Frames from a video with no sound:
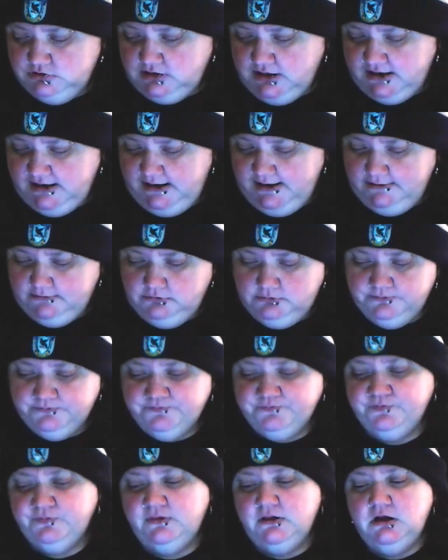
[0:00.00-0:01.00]
Right there.
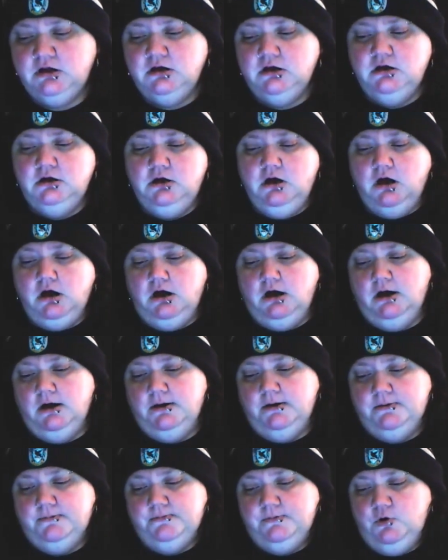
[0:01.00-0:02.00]

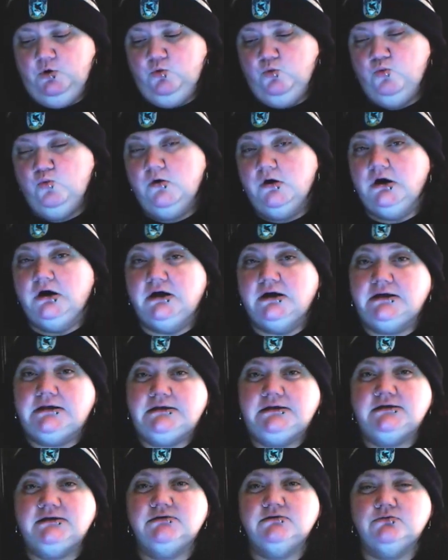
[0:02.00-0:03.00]
Um,
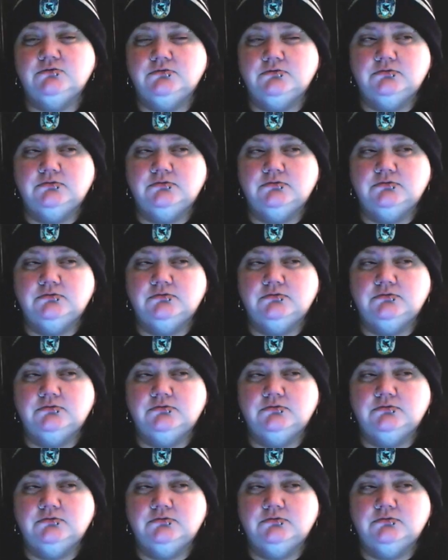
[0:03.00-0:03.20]
one,